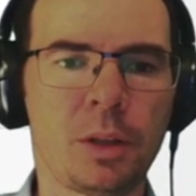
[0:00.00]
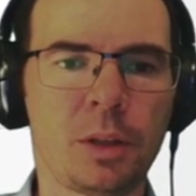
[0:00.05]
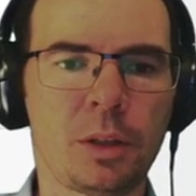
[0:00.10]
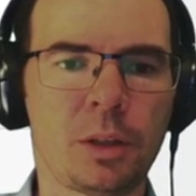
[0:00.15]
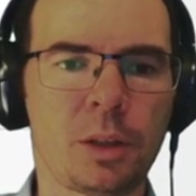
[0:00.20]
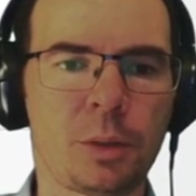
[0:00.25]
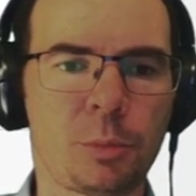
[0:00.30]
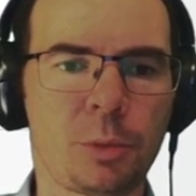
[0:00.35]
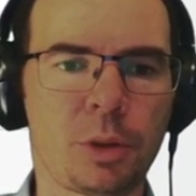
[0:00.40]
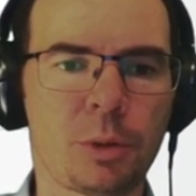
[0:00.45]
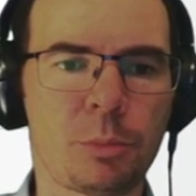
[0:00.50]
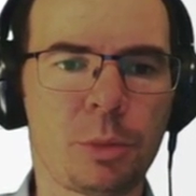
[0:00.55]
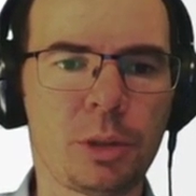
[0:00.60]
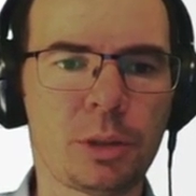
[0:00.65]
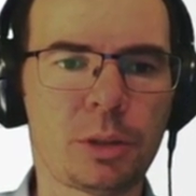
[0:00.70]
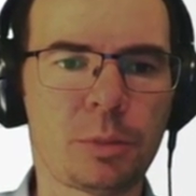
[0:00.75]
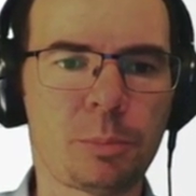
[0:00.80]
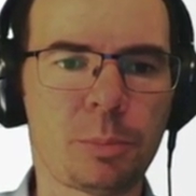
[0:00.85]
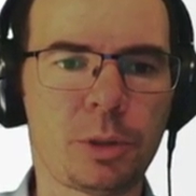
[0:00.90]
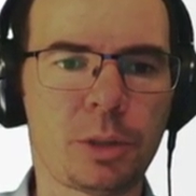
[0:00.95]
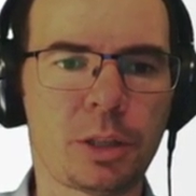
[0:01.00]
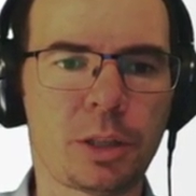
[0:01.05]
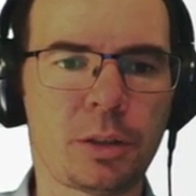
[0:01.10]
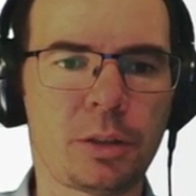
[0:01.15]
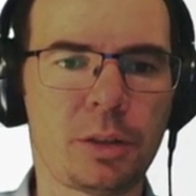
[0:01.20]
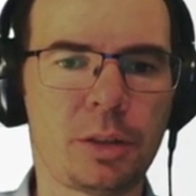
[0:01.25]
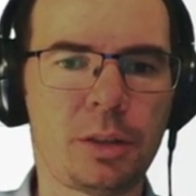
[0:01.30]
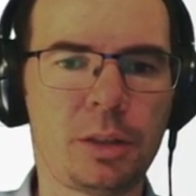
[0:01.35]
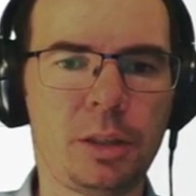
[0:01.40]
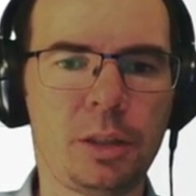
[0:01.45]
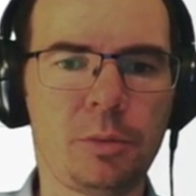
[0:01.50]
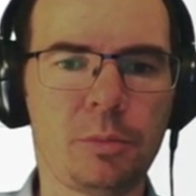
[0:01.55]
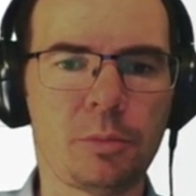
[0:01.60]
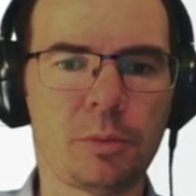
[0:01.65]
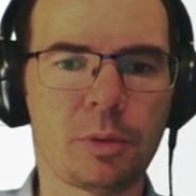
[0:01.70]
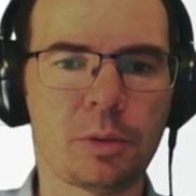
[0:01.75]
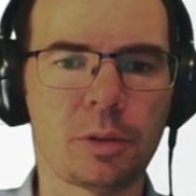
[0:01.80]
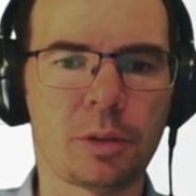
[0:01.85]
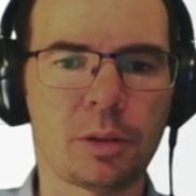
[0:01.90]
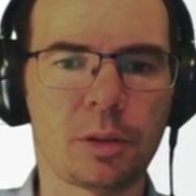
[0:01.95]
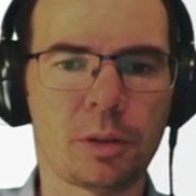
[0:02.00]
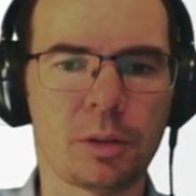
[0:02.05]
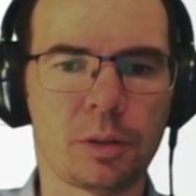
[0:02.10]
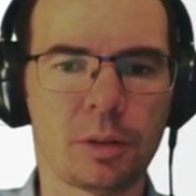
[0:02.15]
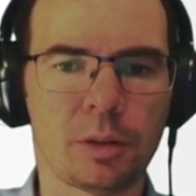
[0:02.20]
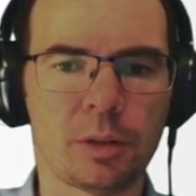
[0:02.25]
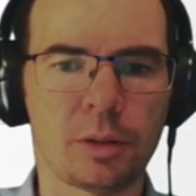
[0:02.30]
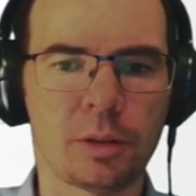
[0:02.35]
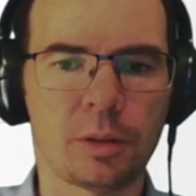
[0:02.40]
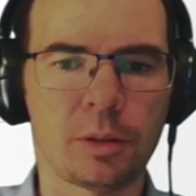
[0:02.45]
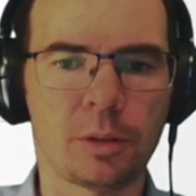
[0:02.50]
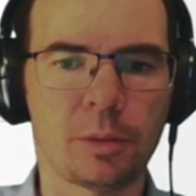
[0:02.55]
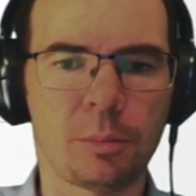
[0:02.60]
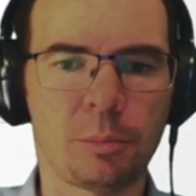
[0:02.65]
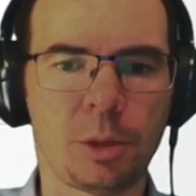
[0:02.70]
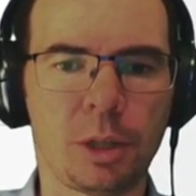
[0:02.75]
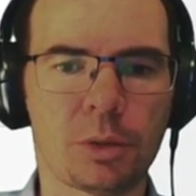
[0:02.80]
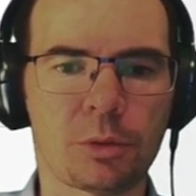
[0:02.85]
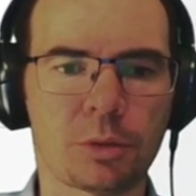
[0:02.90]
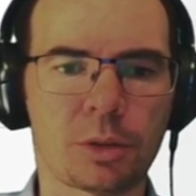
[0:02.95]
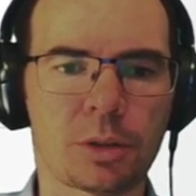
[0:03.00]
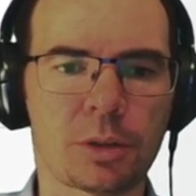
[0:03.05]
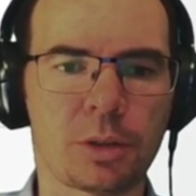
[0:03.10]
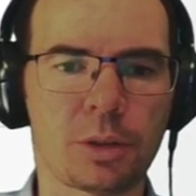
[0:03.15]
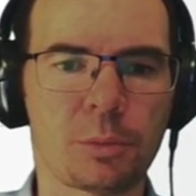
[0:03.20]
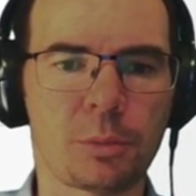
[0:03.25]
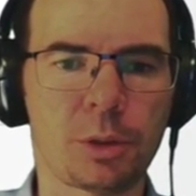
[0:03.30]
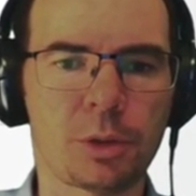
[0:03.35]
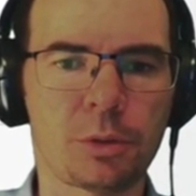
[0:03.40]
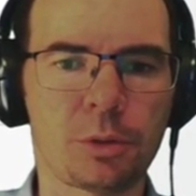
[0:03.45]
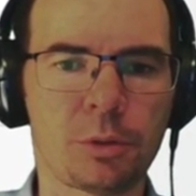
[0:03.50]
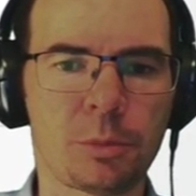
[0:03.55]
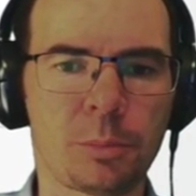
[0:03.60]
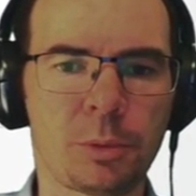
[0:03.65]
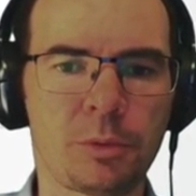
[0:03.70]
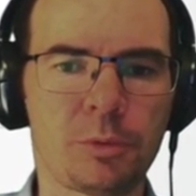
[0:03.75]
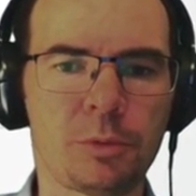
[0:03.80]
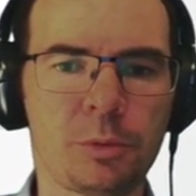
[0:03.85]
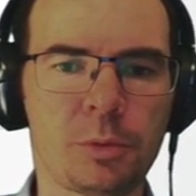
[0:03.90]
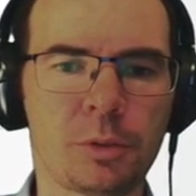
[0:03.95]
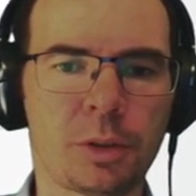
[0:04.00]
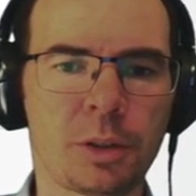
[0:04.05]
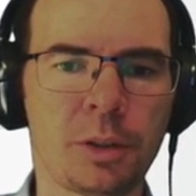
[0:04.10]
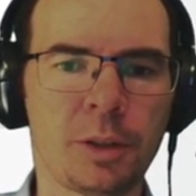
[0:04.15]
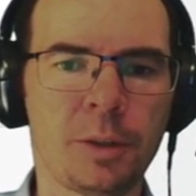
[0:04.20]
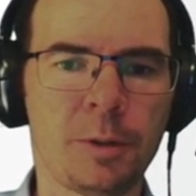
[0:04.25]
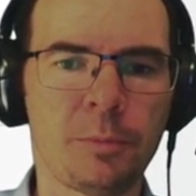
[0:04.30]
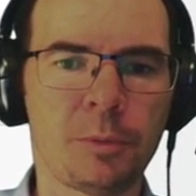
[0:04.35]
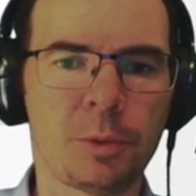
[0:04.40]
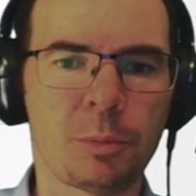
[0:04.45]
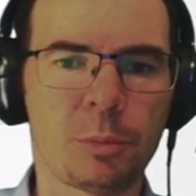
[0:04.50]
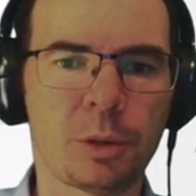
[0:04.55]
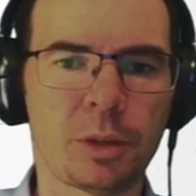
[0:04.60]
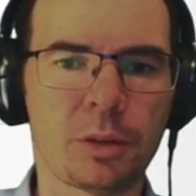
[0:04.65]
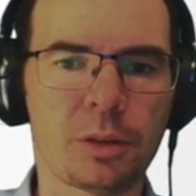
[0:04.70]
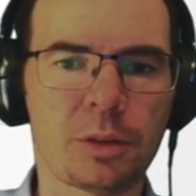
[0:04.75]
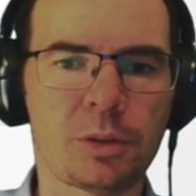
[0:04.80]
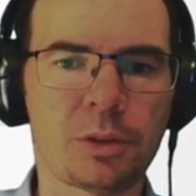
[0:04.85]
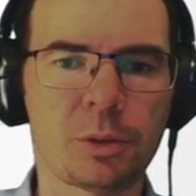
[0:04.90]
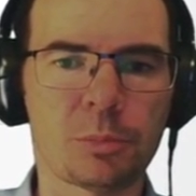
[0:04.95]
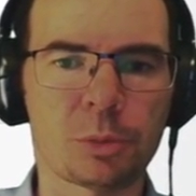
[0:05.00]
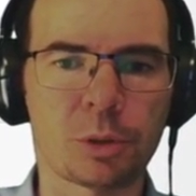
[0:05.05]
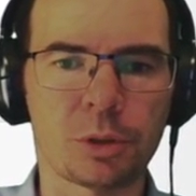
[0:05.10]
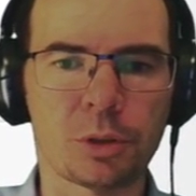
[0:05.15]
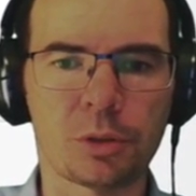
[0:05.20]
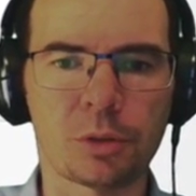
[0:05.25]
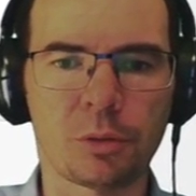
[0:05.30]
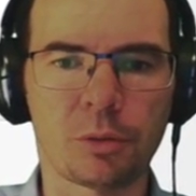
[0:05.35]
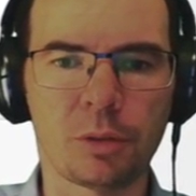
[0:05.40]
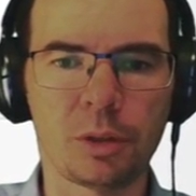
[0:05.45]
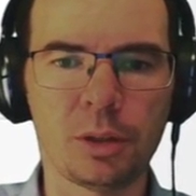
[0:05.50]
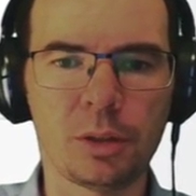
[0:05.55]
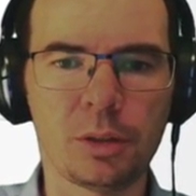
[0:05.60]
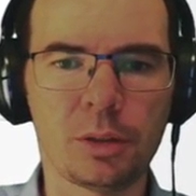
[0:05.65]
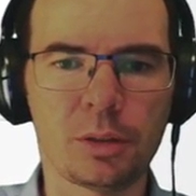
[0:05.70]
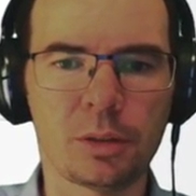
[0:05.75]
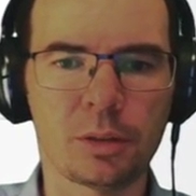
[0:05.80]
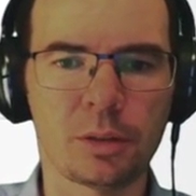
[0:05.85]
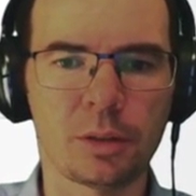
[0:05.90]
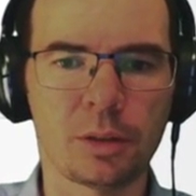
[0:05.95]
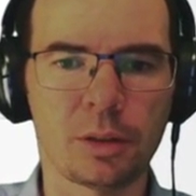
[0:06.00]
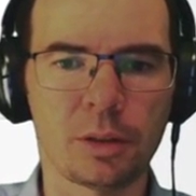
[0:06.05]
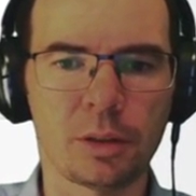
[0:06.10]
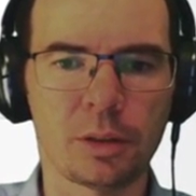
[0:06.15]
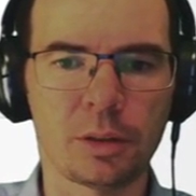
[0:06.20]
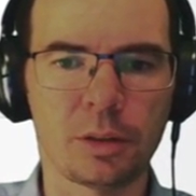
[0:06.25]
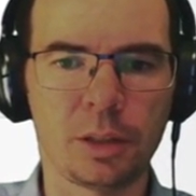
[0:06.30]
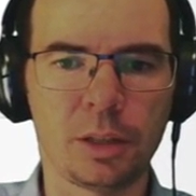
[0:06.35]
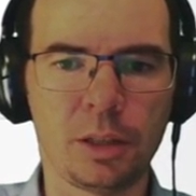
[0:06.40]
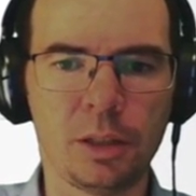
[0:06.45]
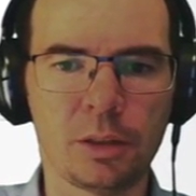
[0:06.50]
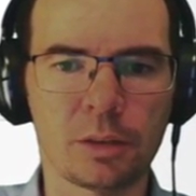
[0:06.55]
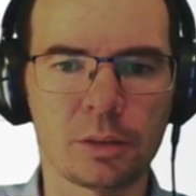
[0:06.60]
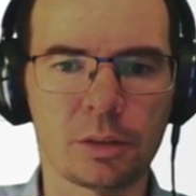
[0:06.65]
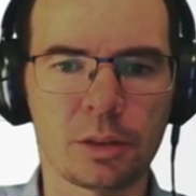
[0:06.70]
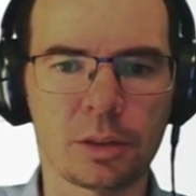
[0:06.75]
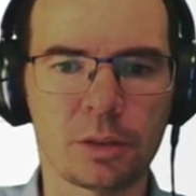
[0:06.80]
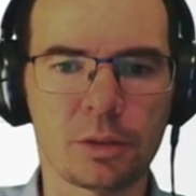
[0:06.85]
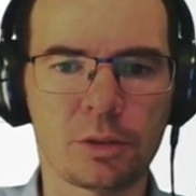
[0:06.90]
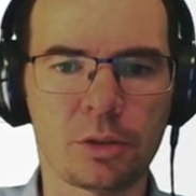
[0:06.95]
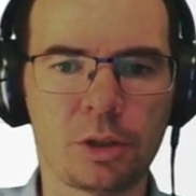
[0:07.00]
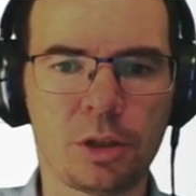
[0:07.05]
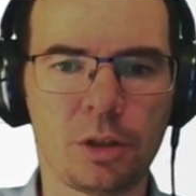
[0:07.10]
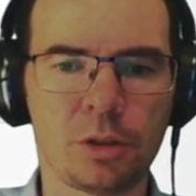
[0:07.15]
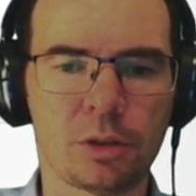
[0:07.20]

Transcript: And we are multiplying the C matrix that we saw before by this number. So this here doesn't change at